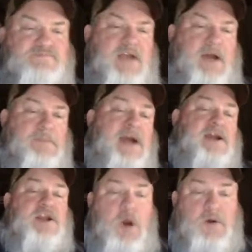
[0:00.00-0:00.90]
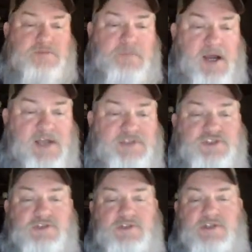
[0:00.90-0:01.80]
I'm not going to go as
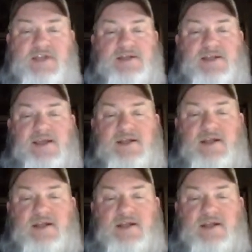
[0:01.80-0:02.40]
much as I did the